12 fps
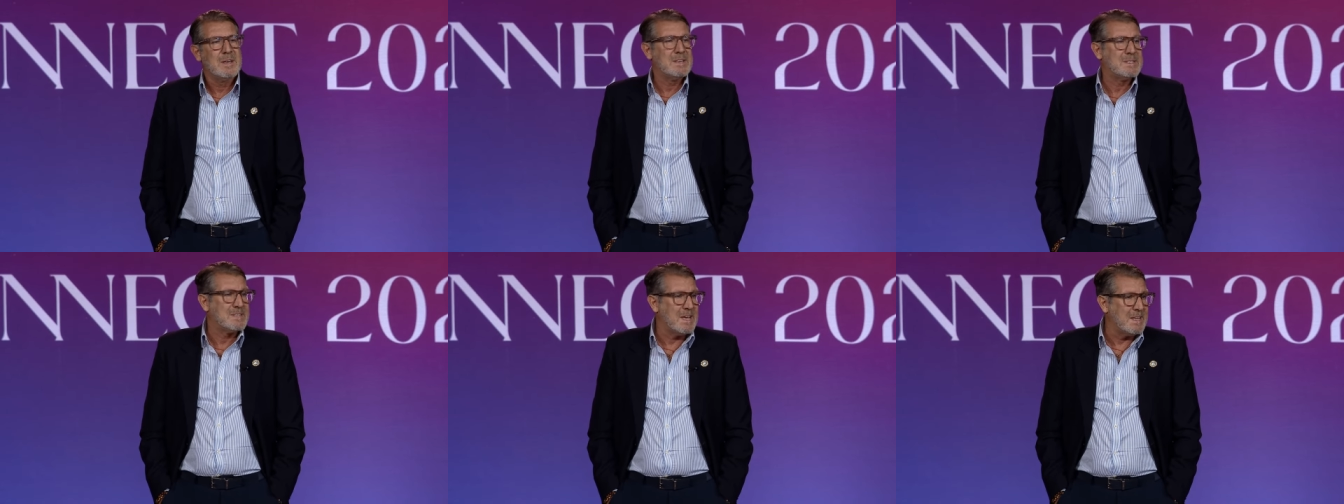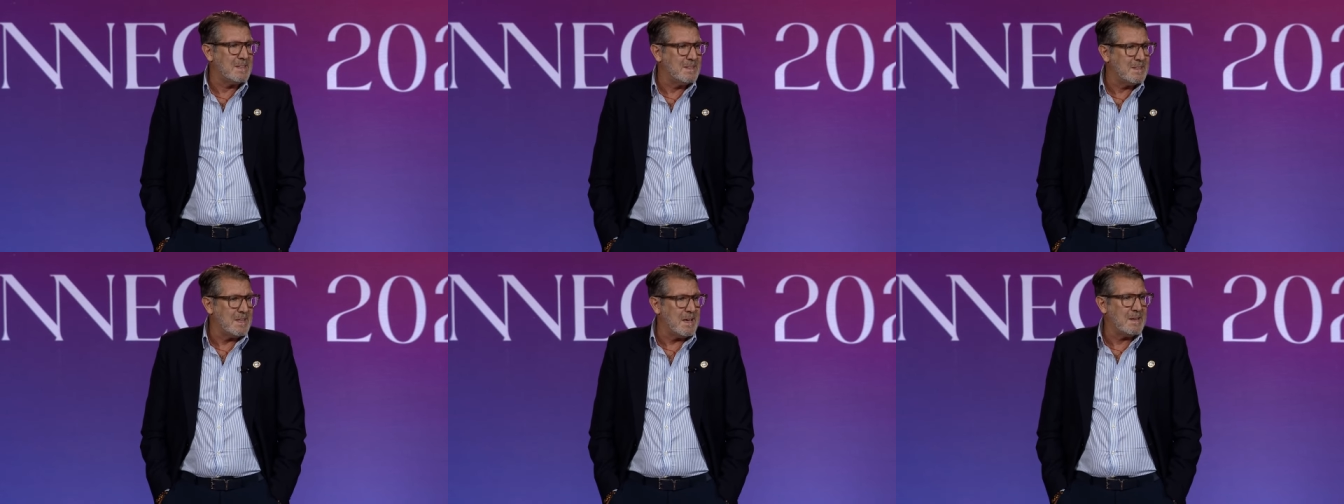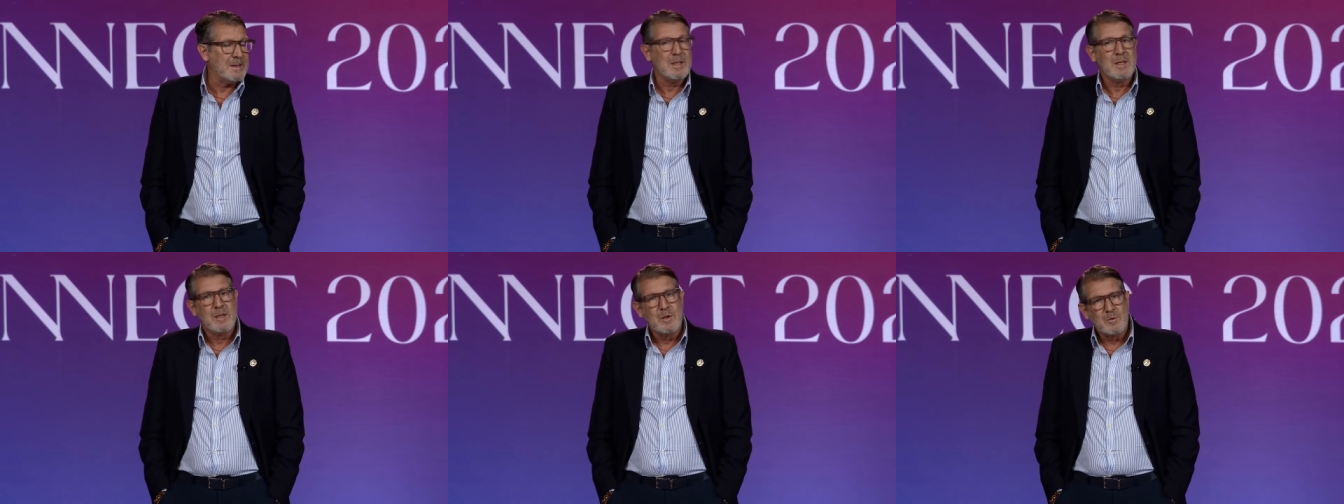a site that
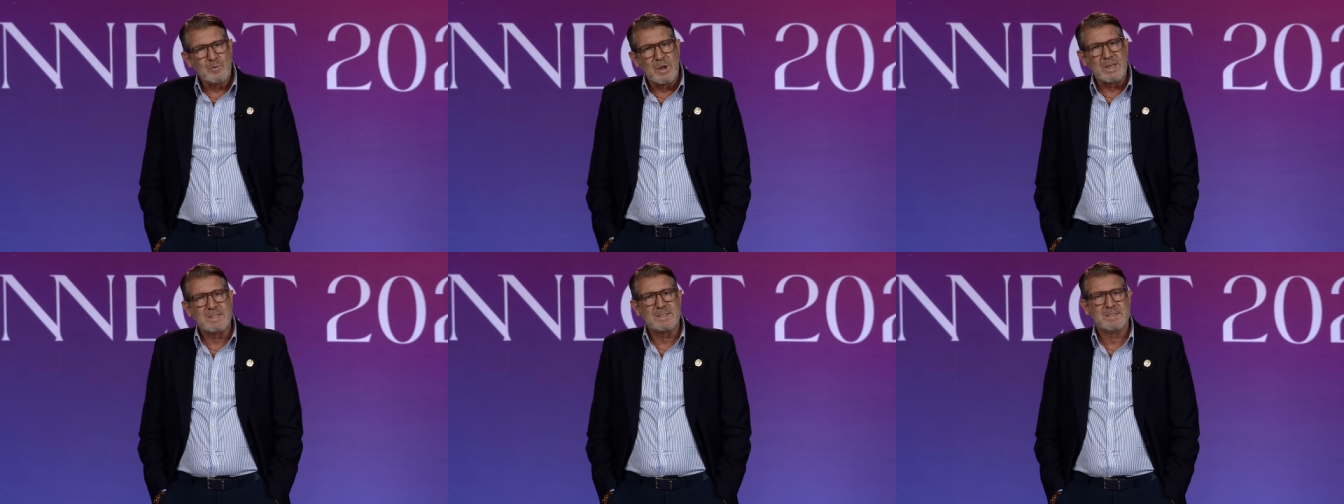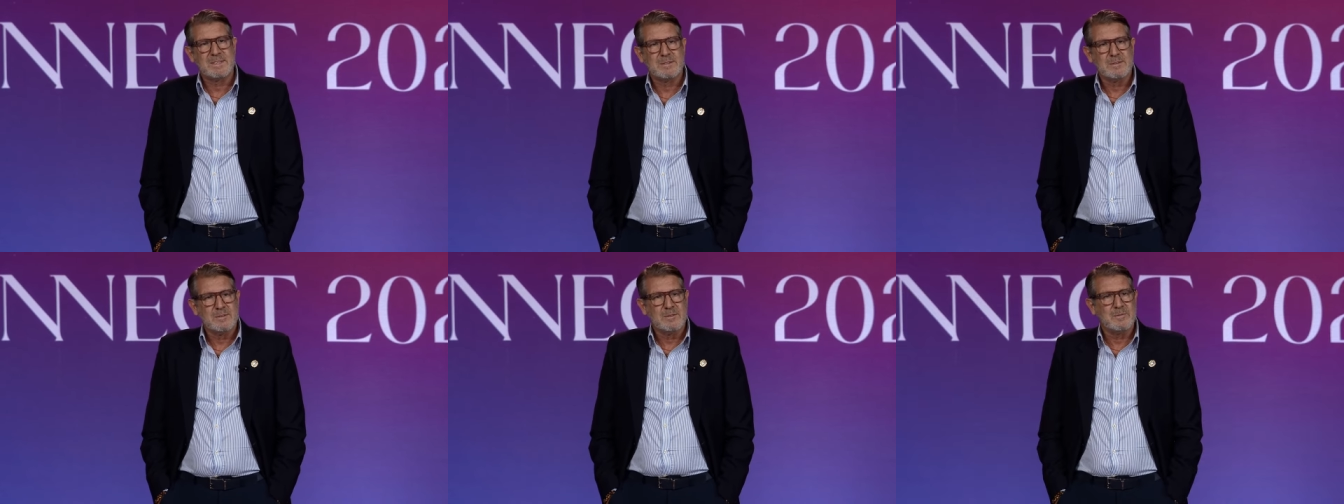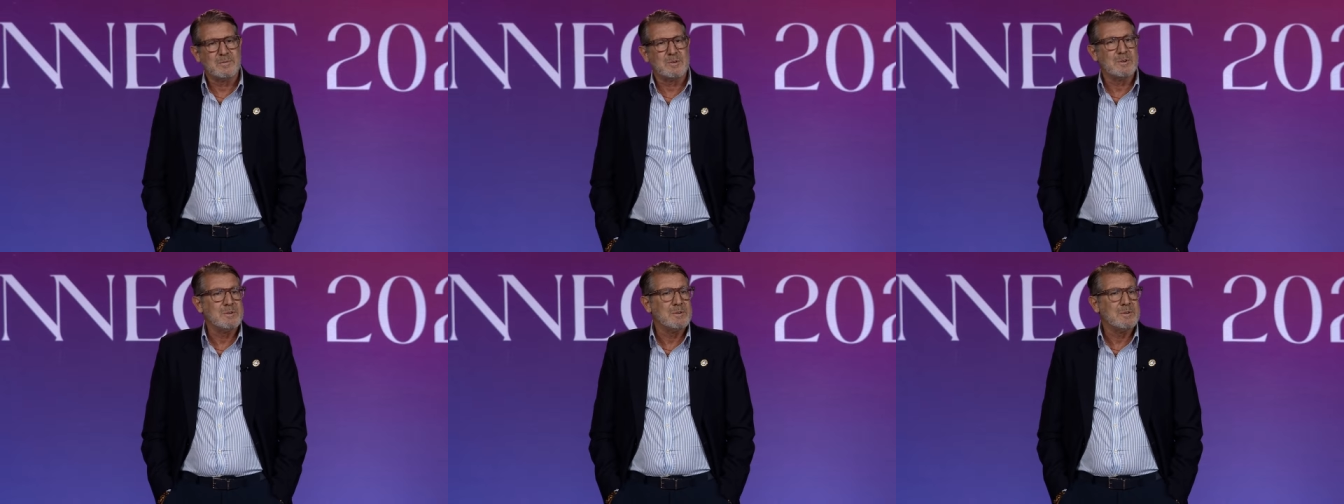rates over